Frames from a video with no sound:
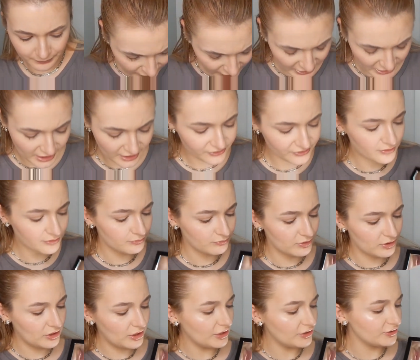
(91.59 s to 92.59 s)
It has
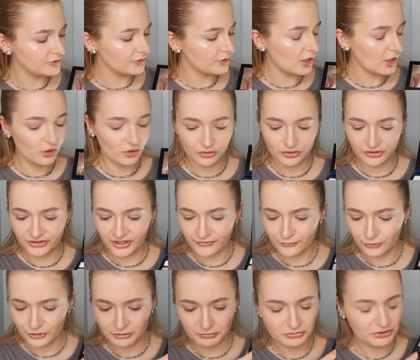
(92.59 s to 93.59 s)
another, oh, it's
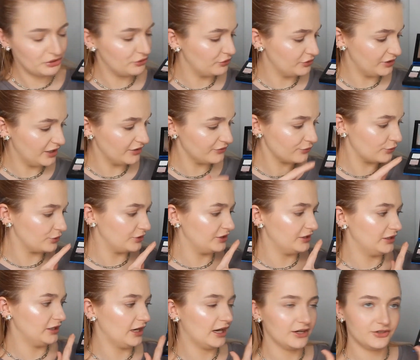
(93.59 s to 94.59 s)
not for the mirror, that's for
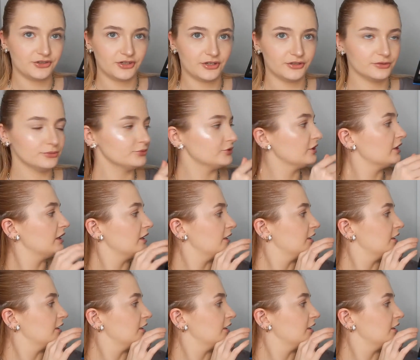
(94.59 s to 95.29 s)
the eyeshadows,